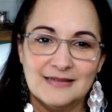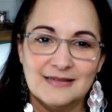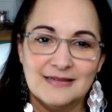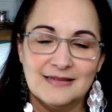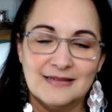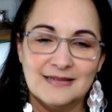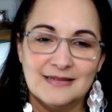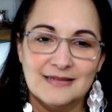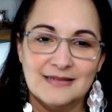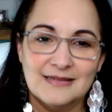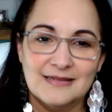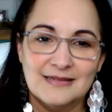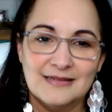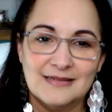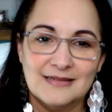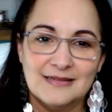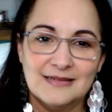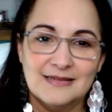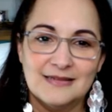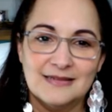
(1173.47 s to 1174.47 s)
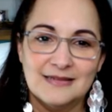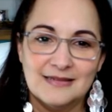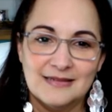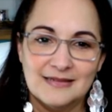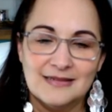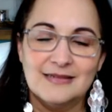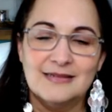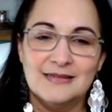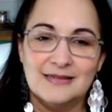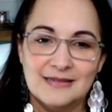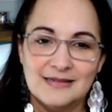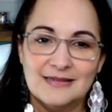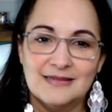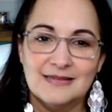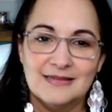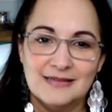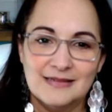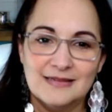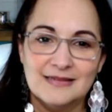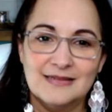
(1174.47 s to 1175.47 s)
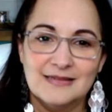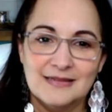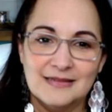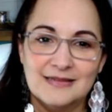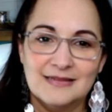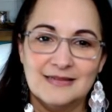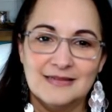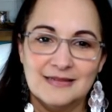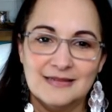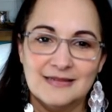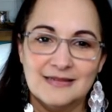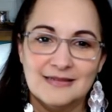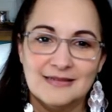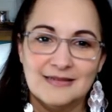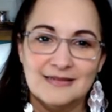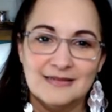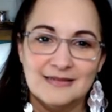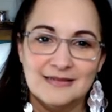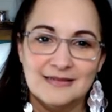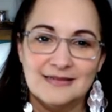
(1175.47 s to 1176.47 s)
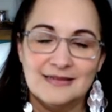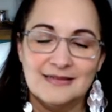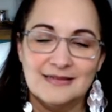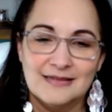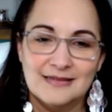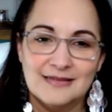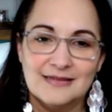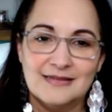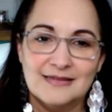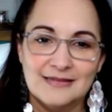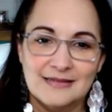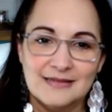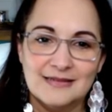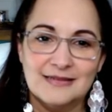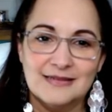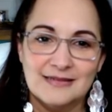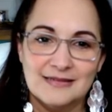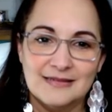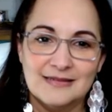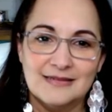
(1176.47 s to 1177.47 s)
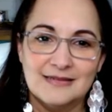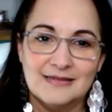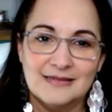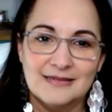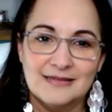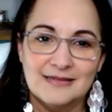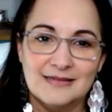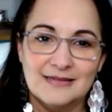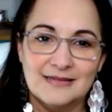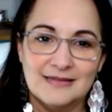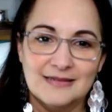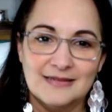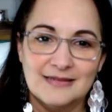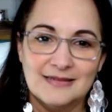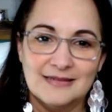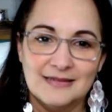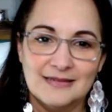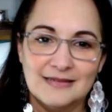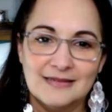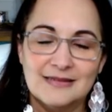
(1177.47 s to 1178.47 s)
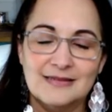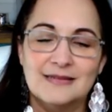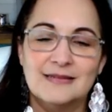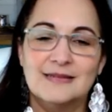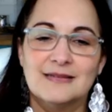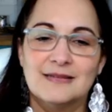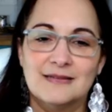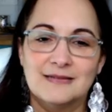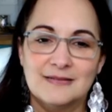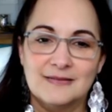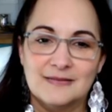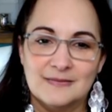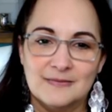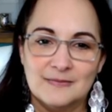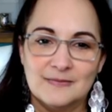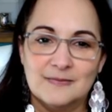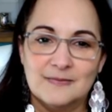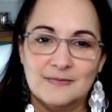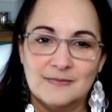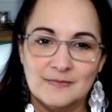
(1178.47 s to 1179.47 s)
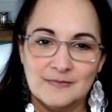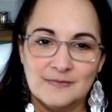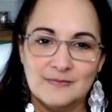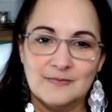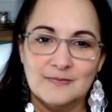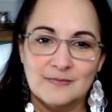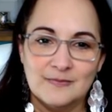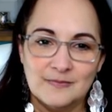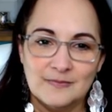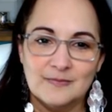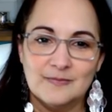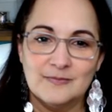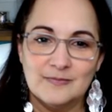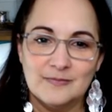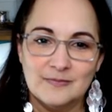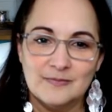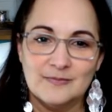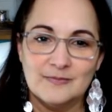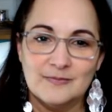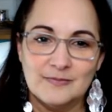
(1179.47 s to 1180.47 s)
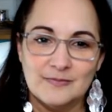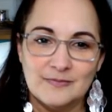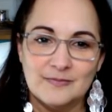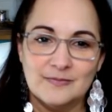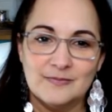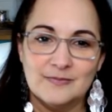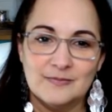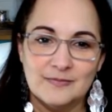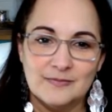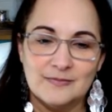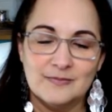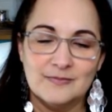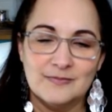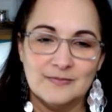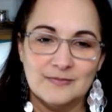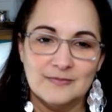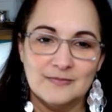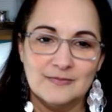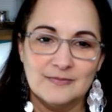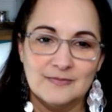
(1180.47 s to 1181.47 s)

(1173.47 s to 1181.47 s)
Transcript: No words are spoken by the person on screen.